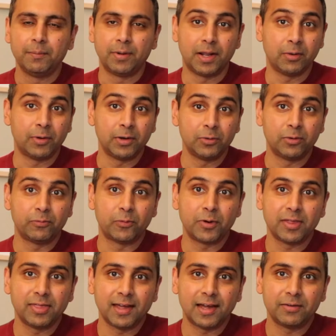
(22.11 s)
but I want to
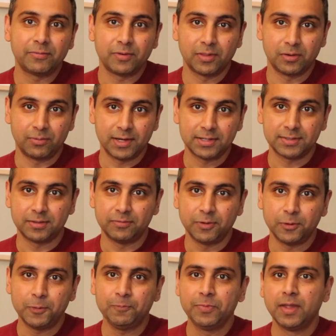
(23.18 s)
avoid that for the rest of
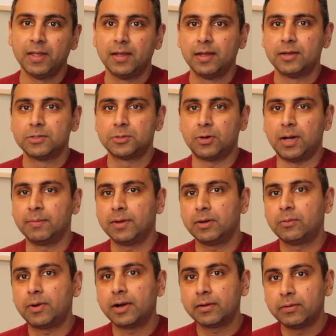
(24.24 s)
you. So I'm going
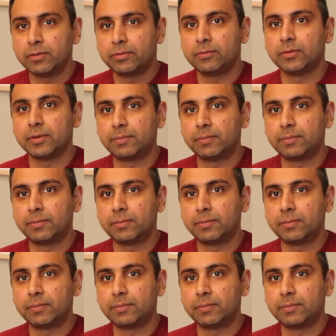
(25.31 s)
to walk you through the